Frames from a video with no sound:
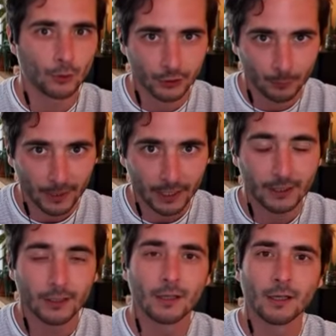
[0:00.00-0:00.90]
to pick,
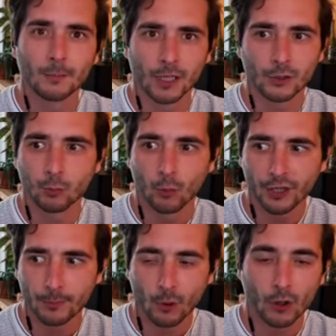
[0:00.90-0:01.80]
but worry
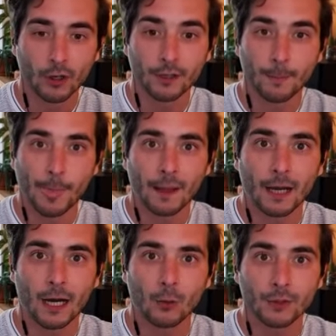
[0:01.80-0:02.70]
more
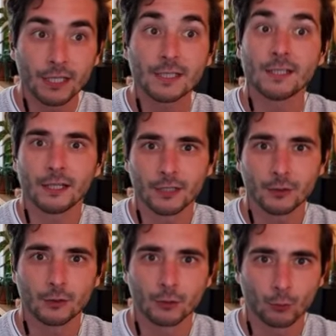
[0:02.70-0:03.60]
how easy it is
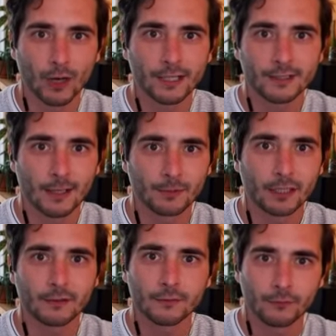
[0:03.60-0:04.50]
to write something
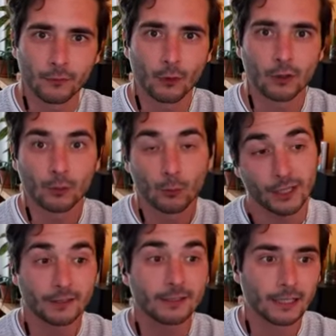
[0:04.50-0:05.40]
with
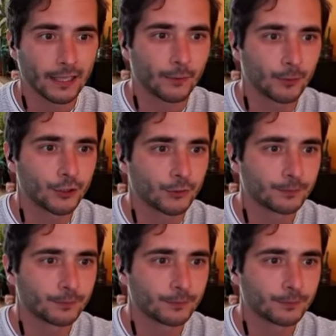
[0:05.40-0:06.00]
that language.